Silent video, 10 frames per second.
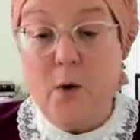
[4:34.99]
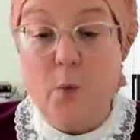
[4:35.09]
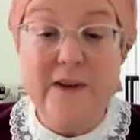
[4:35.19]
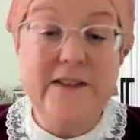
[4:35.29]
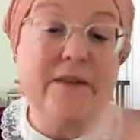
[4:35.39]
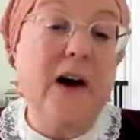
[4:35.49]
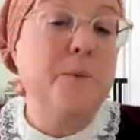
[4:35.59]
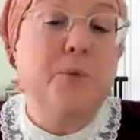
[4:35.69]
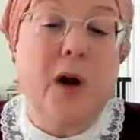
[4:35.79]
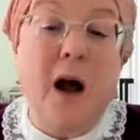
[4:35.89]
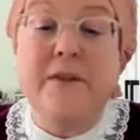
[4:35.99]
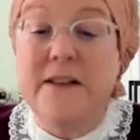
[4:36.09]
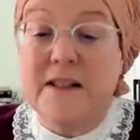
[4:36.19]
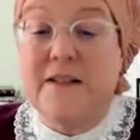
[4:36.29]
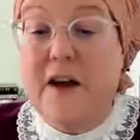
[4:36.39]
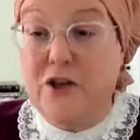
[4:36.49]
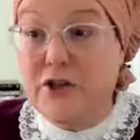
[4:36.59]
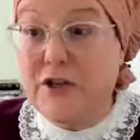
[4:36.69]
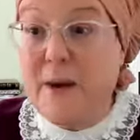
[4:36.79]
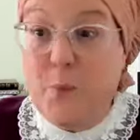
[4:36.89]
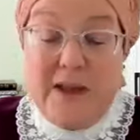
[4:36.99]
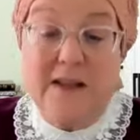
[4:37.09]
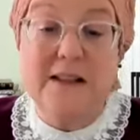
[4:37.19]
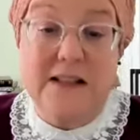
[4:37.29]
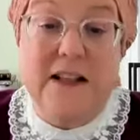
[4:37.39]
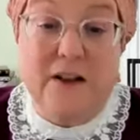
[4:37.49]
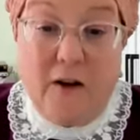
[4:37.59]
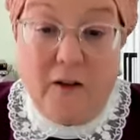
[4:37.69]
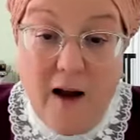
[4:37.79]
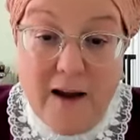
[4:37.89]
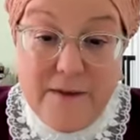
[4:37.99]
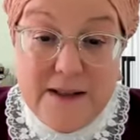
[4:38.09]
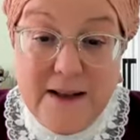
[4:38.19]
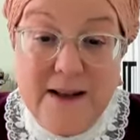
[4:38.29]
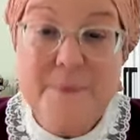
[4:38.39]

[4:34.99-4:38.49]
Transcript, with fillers: what divine providence of Hashem we can see in our lives.